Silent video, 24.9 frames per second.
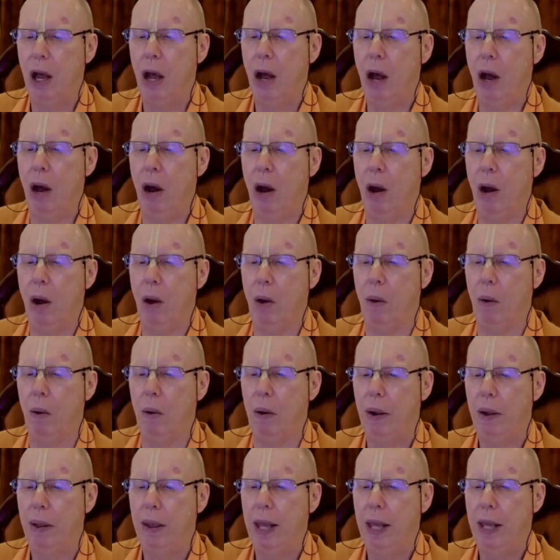
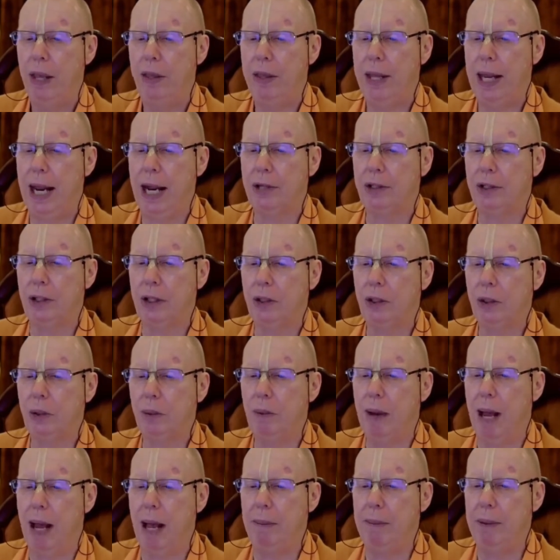oh, there's a
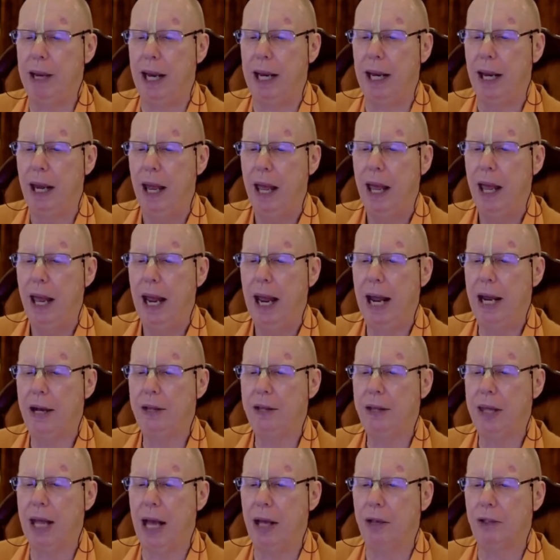Swami and
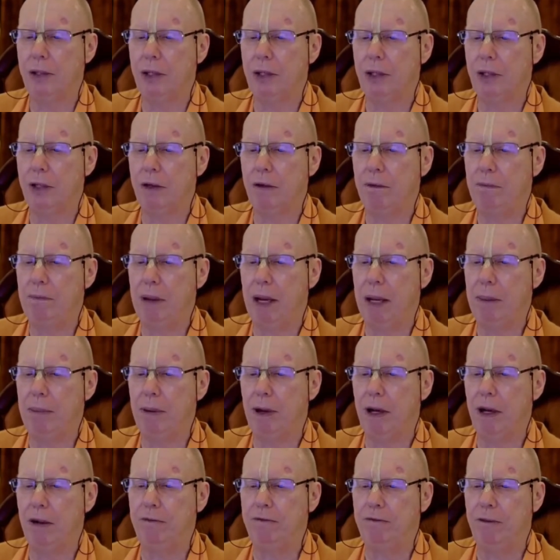thousands of
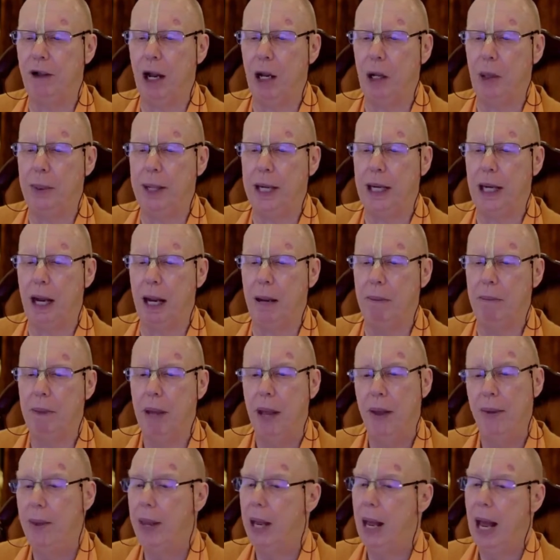people are following him.